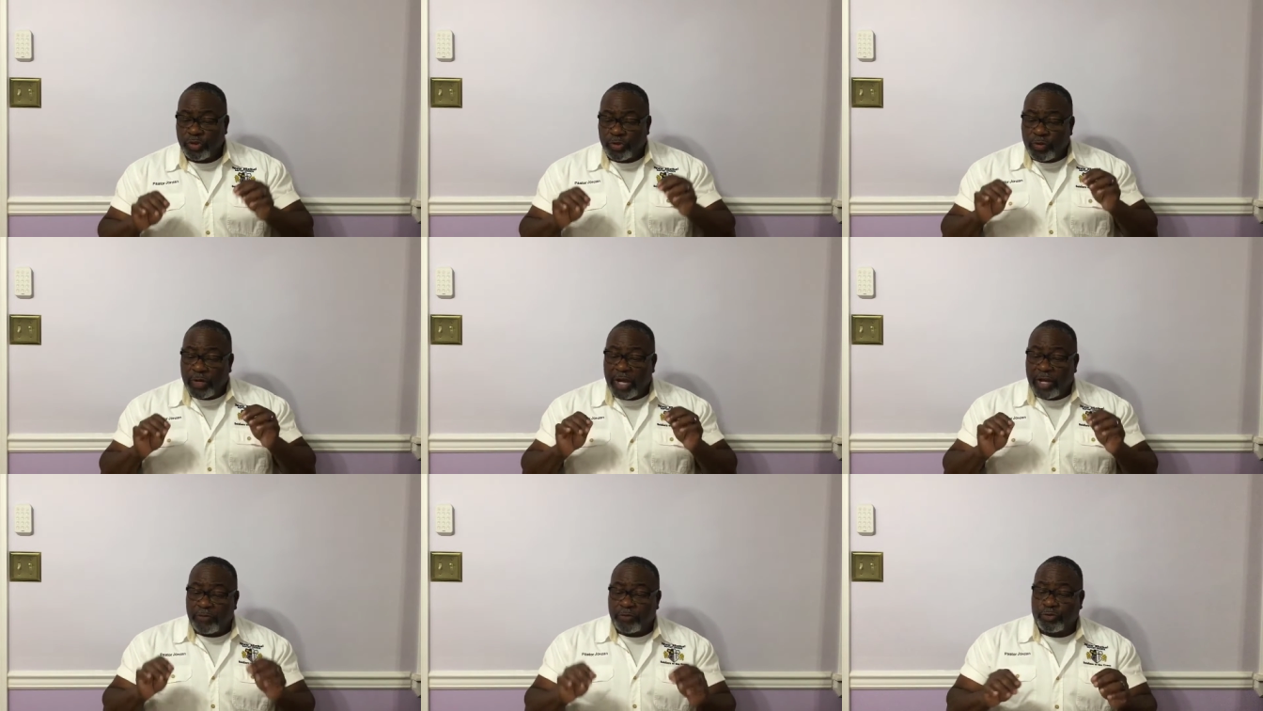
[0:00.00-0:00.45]

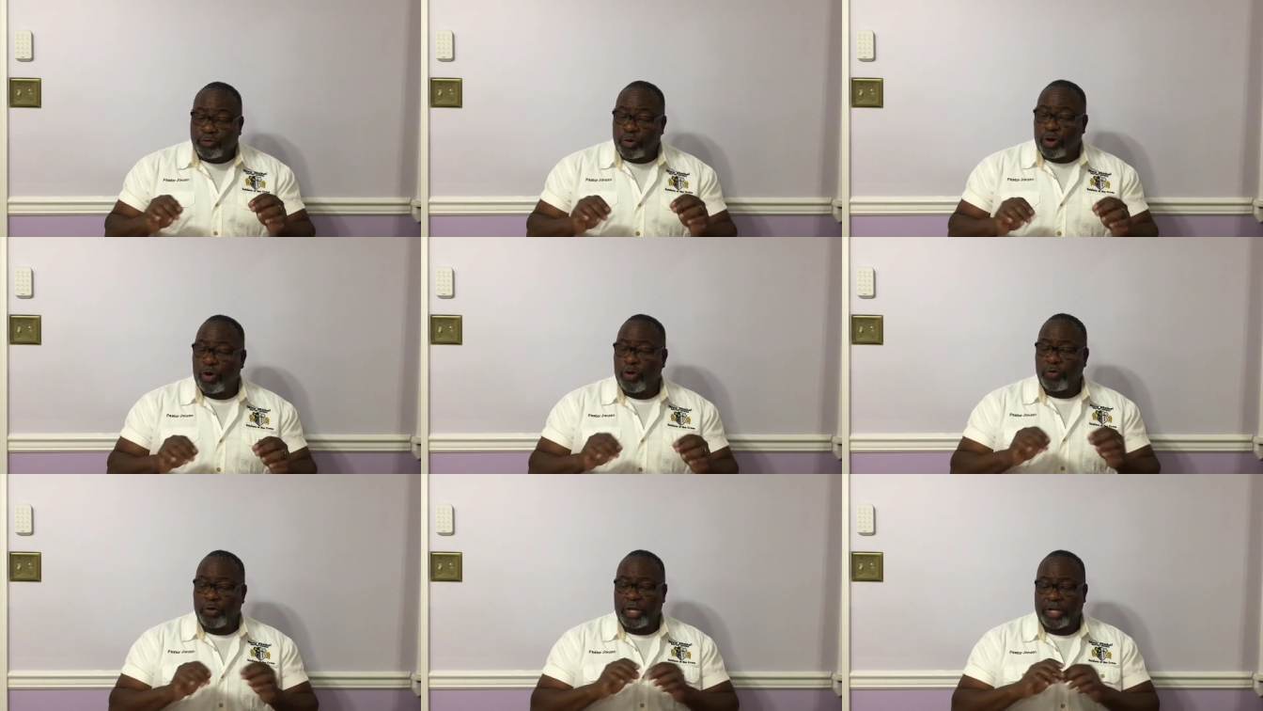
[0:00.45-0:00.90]
You have
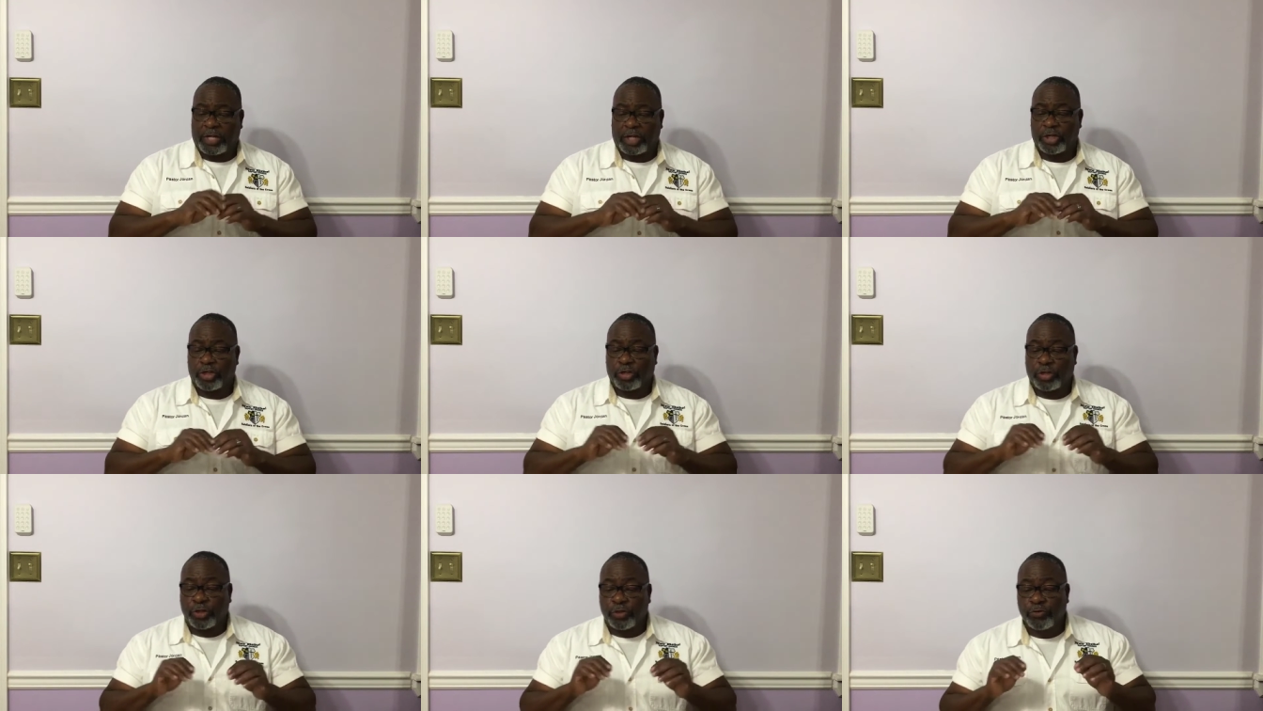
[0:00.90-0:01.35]
drawn a
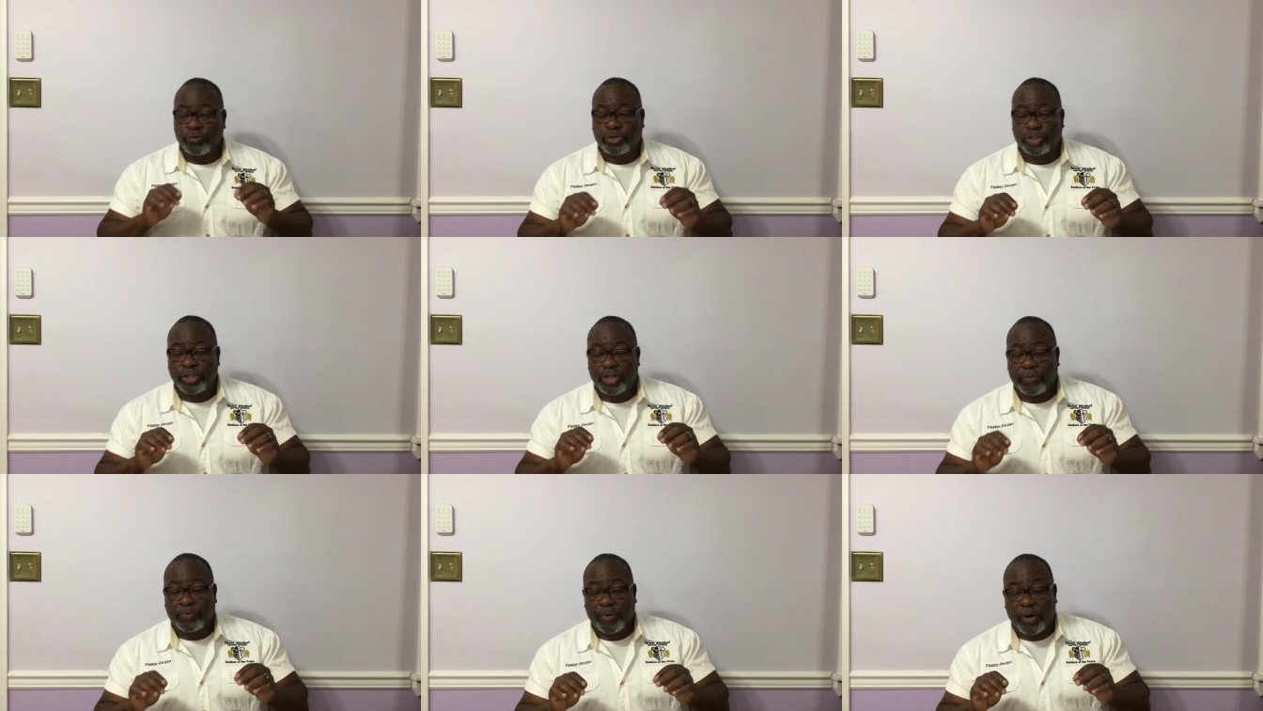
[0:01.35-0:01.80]

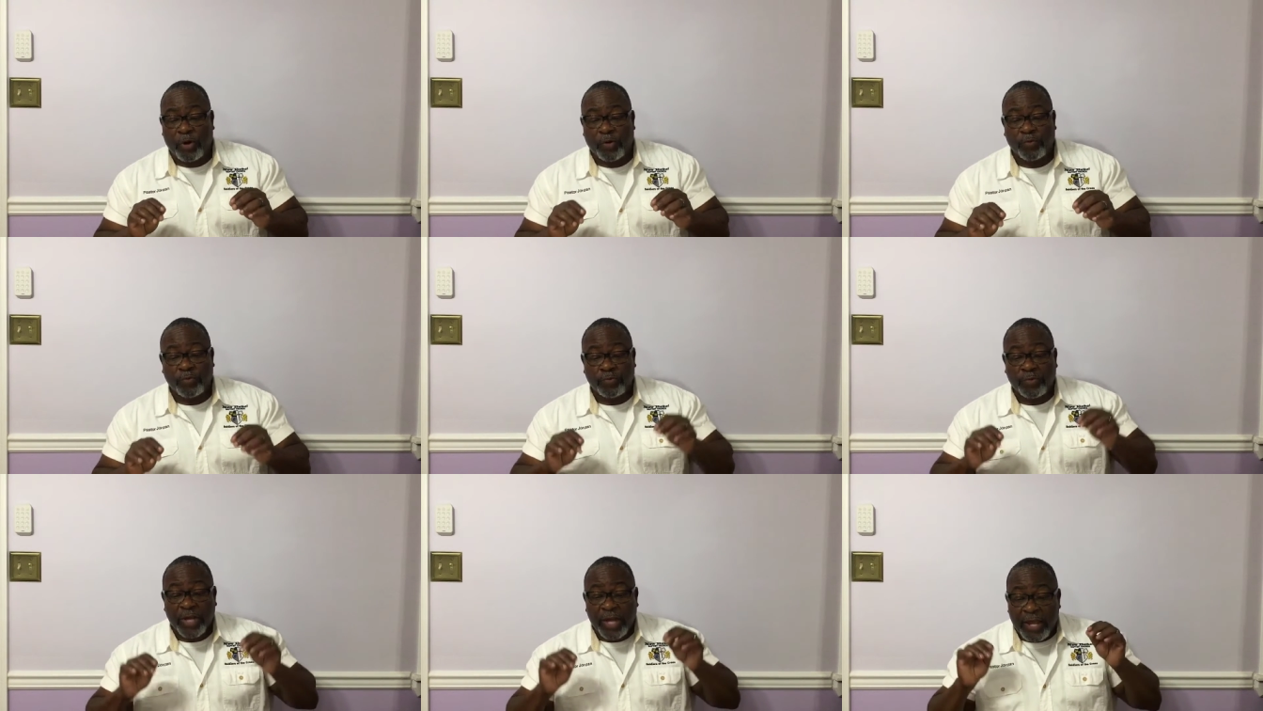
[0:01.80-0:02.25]
conclusion
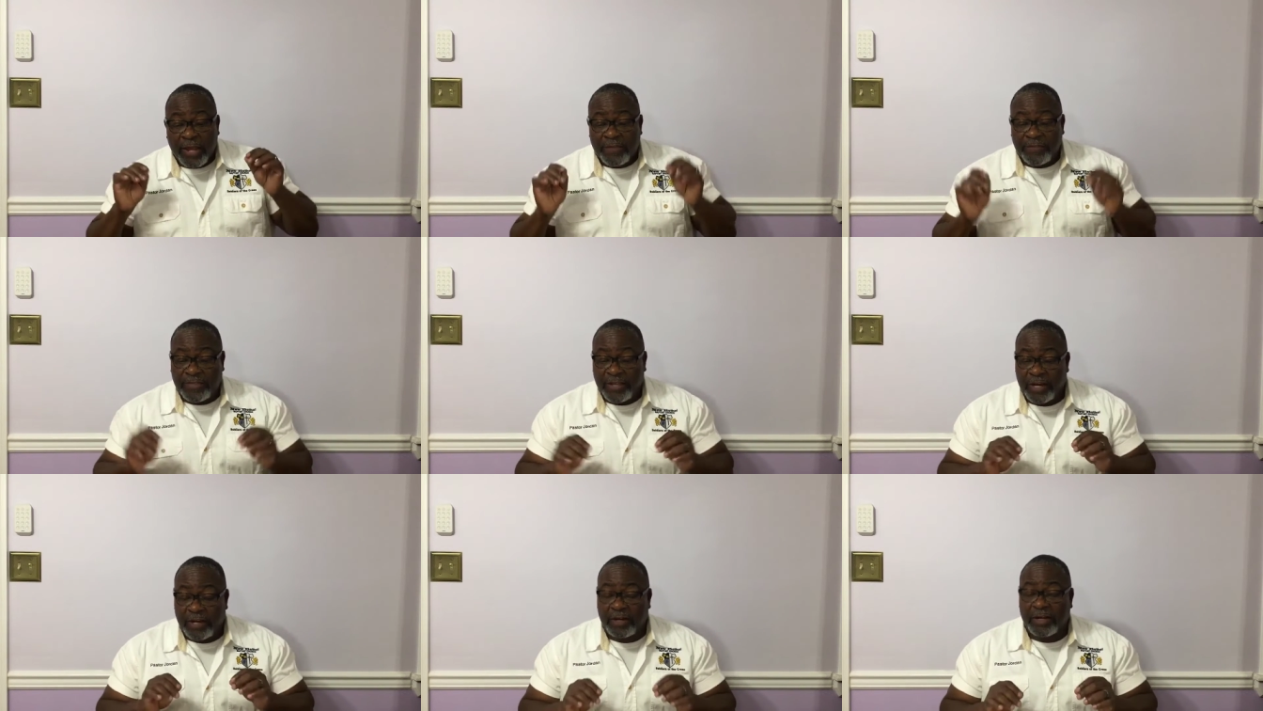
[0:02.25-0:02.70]
upon
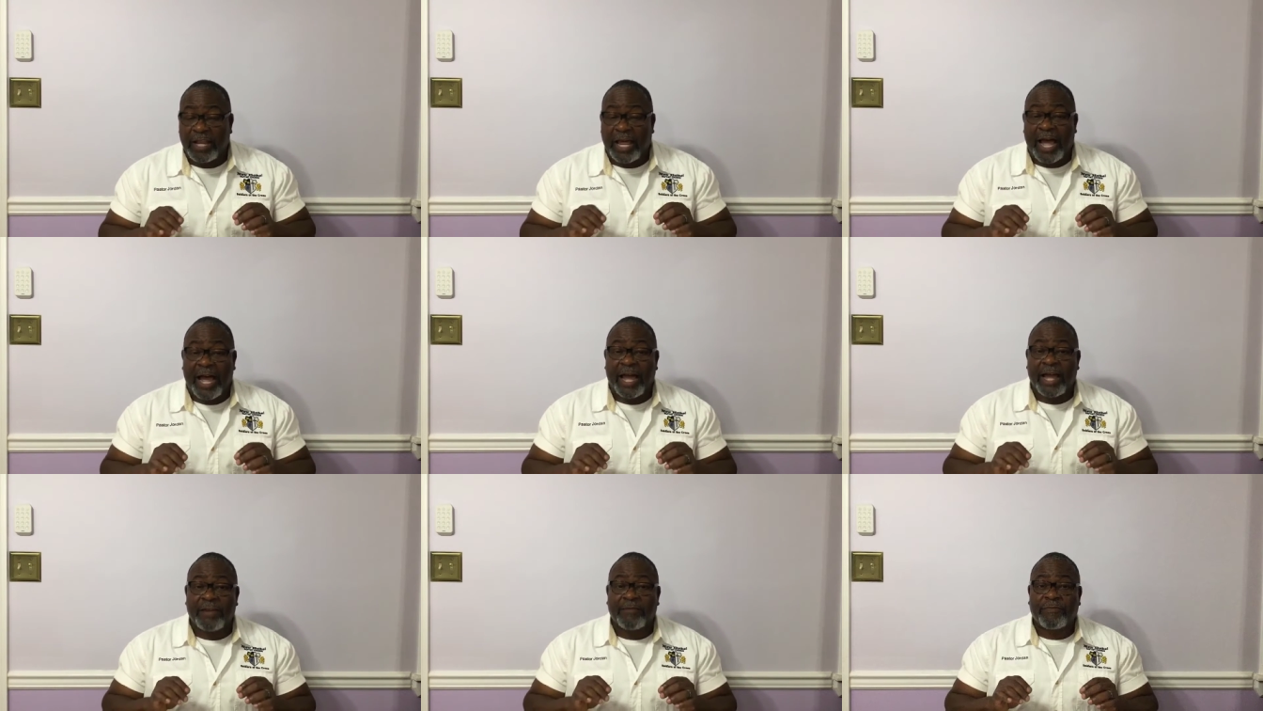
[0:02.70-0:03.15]
their
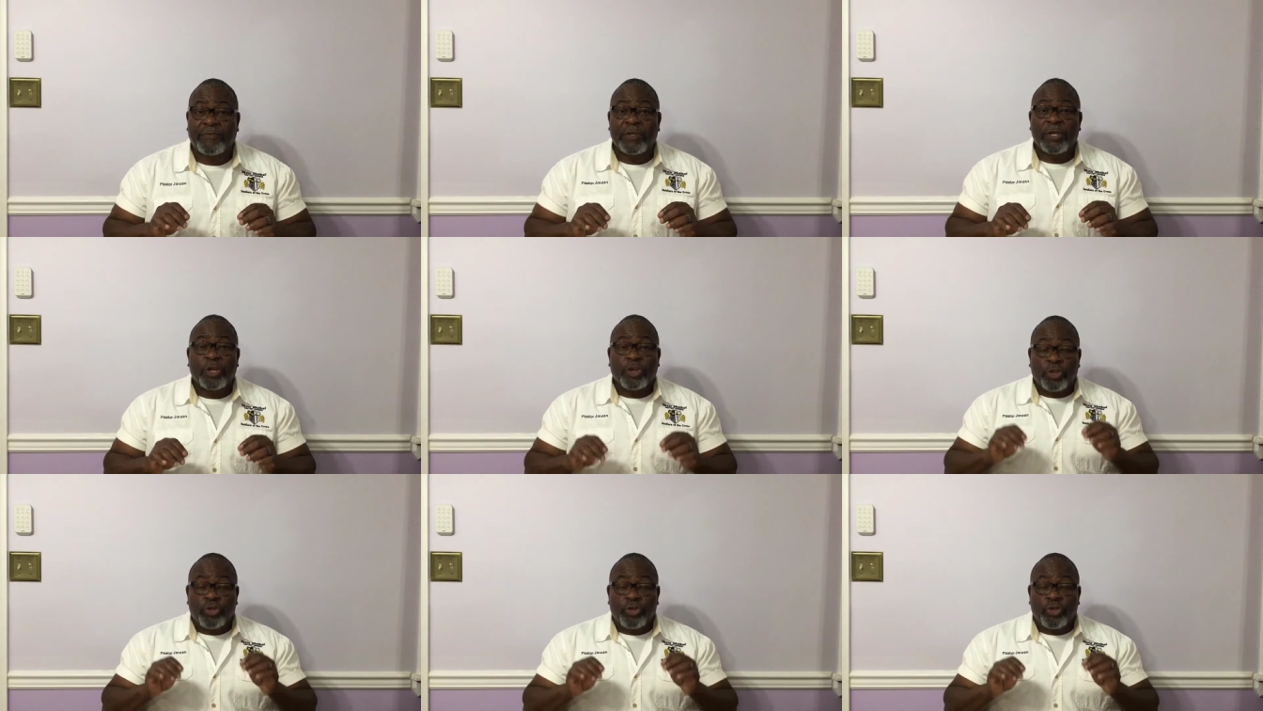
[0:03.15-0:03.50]
life.